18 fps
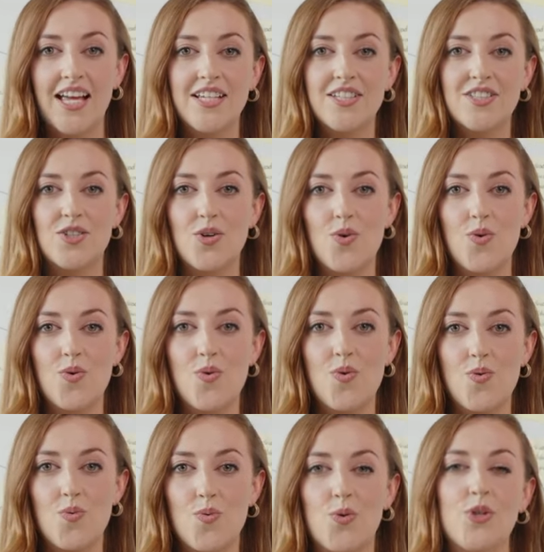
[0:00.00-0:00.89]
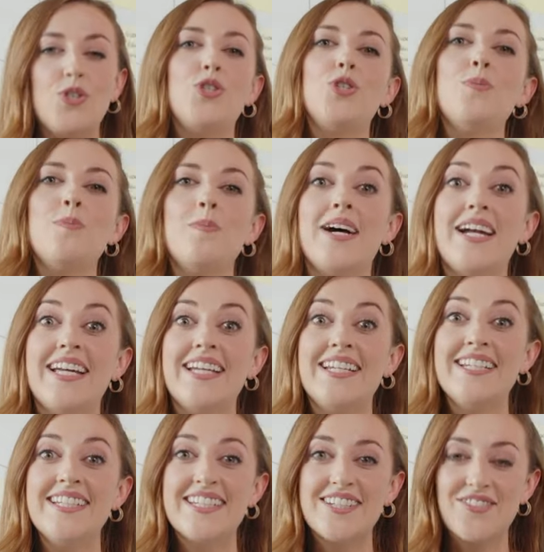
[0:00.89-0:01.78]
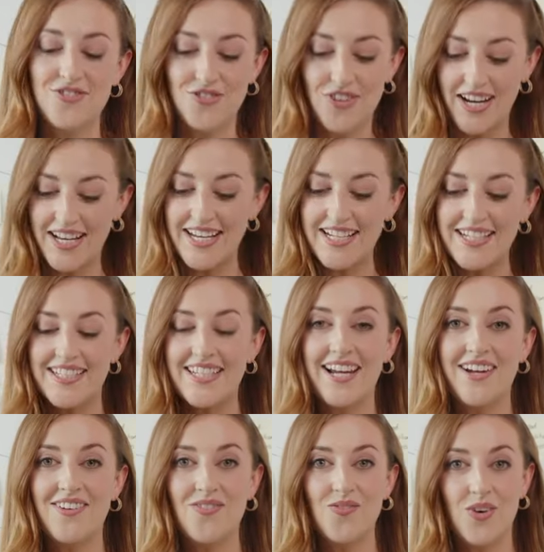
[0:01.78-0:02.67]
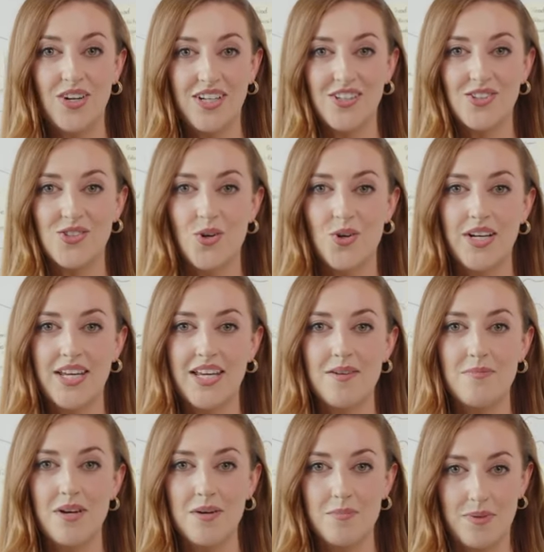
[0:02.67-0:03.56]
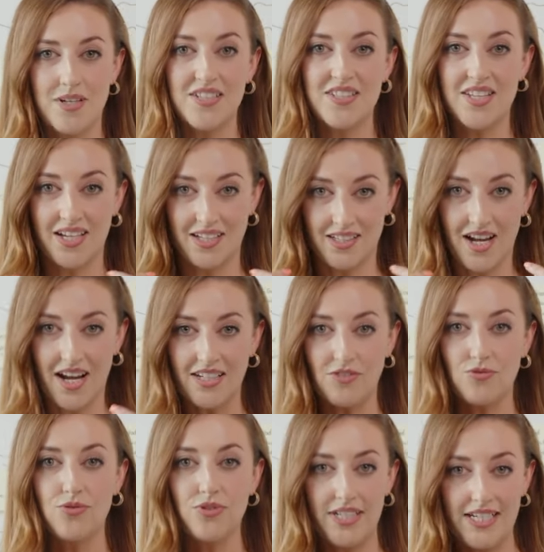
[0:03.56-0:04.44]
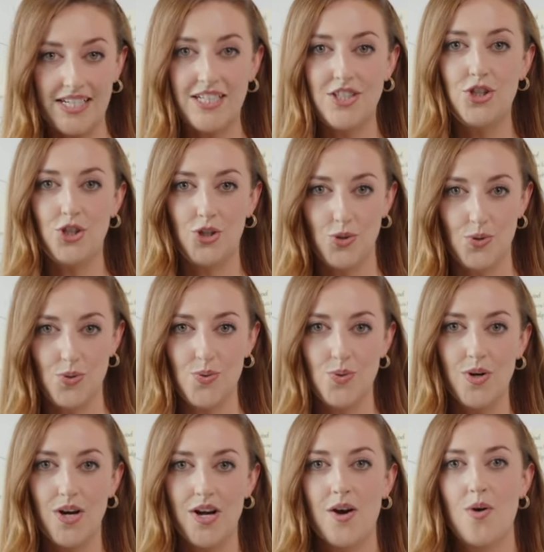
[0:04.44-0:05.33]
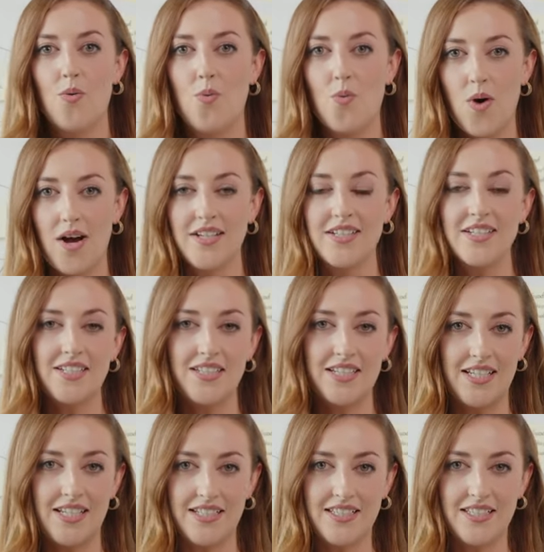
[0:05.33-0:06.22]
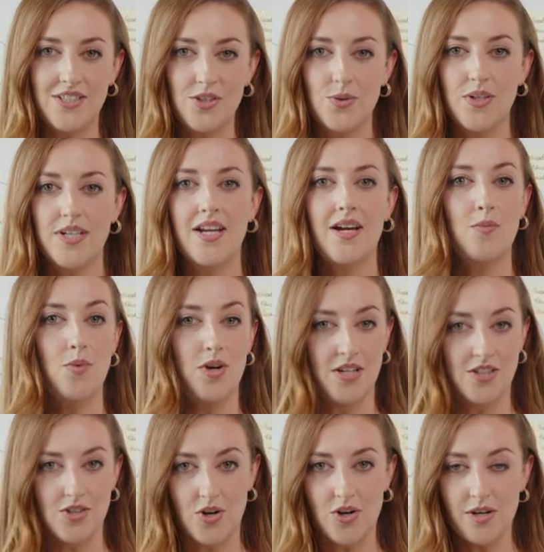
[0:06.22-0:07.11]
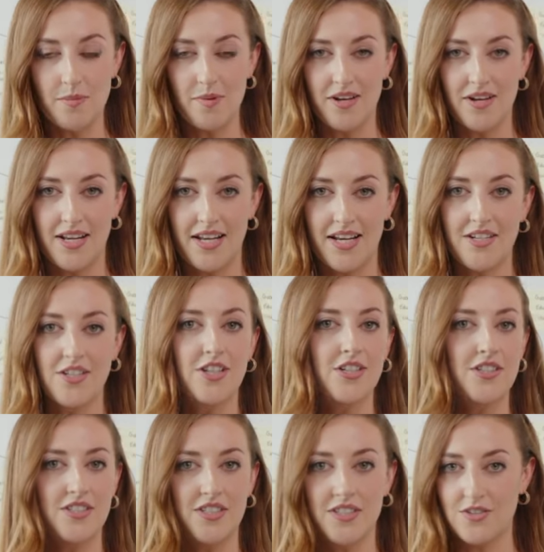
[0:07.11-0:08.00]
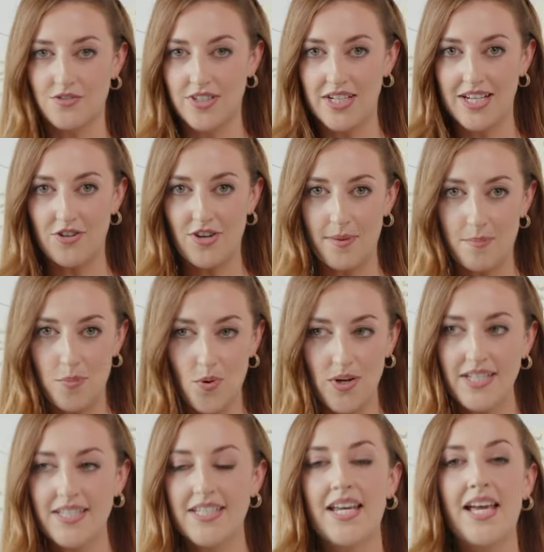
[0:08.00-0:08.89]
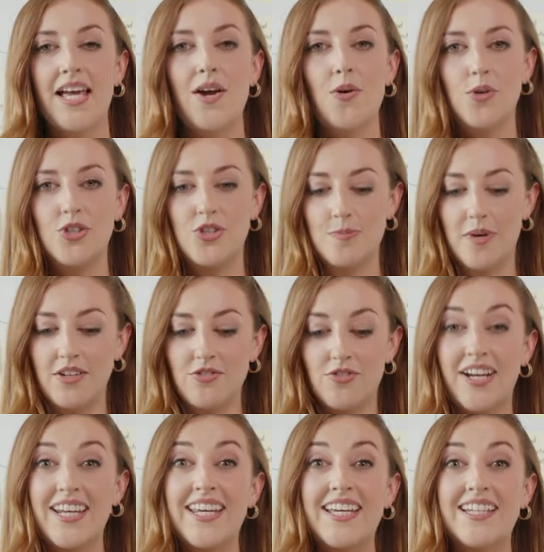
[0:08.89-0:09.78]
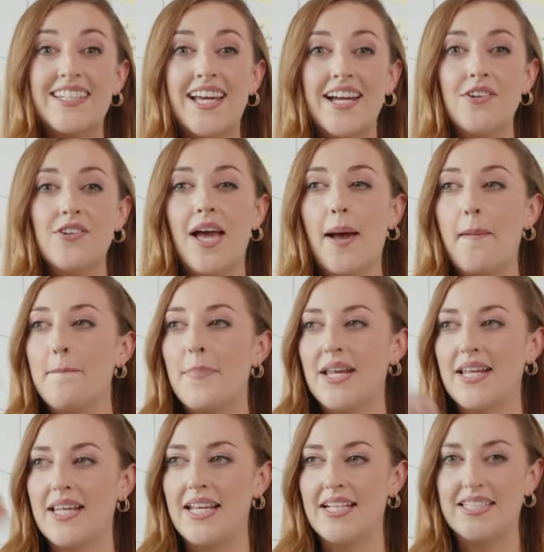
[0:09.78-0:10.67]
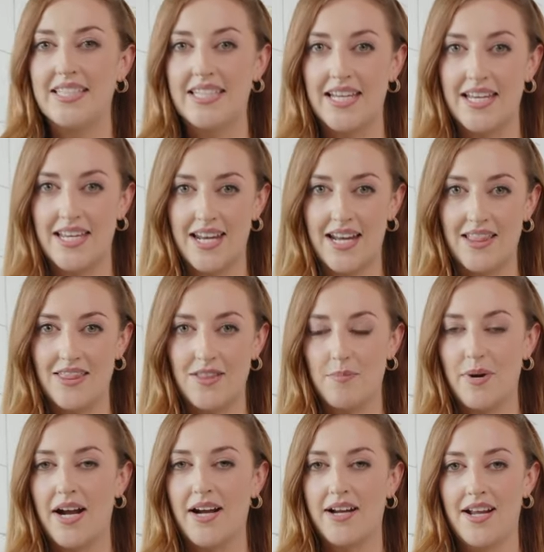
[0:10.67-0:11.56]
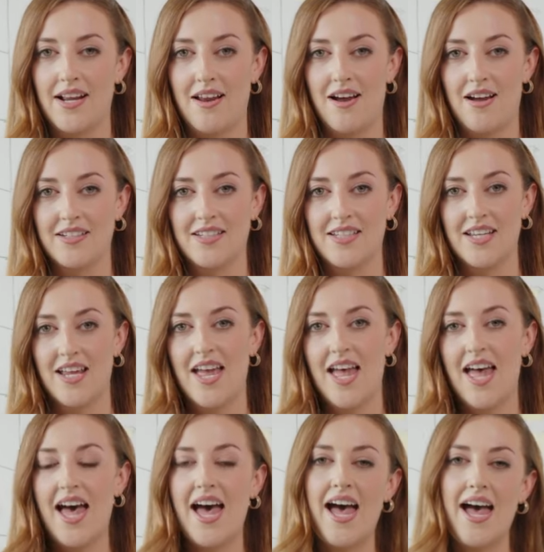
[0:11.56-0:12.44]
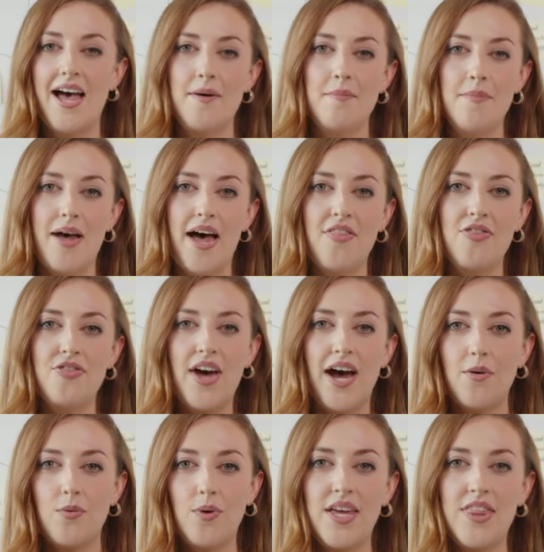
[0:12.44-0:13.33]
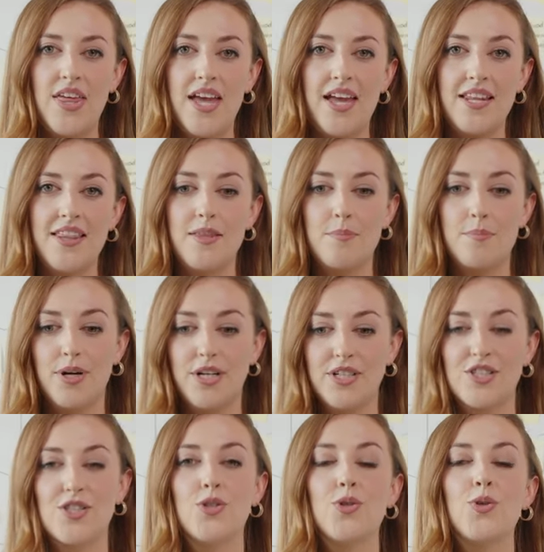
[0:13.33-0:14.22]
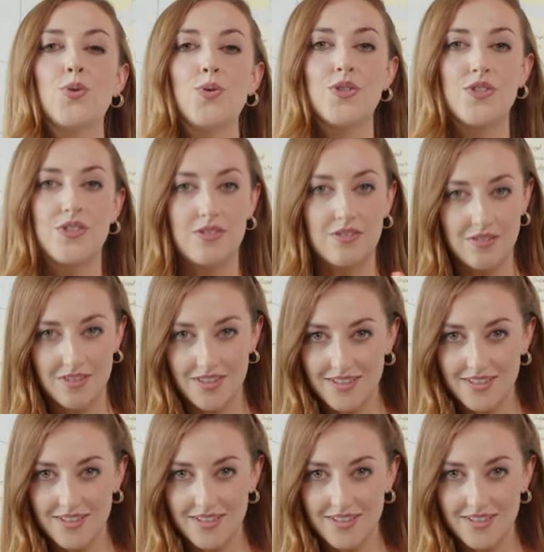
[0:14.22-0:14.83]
So would you mind writing down what you're talking about, because I really do want to listen to it and I want to talk about it later because it's a really great point. Would you mind writing it down and placing it in the parking lot? And that way then the person who's